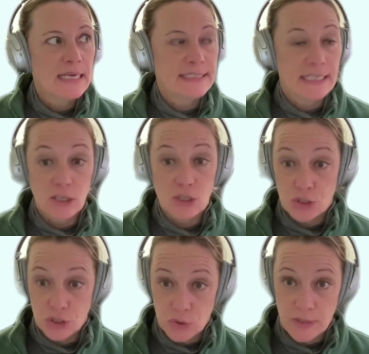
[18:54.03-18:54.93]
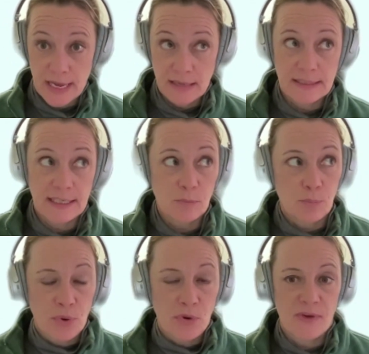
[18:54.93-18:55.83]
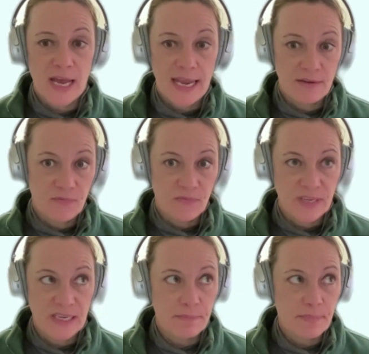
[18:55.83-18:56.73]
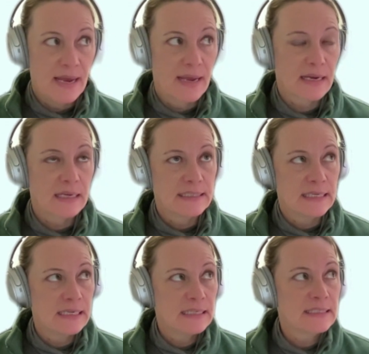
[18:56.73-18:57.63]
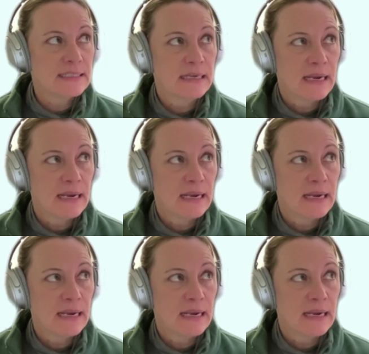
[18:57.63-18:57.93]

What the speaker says: didn't do that, didn't provide feedback, didn't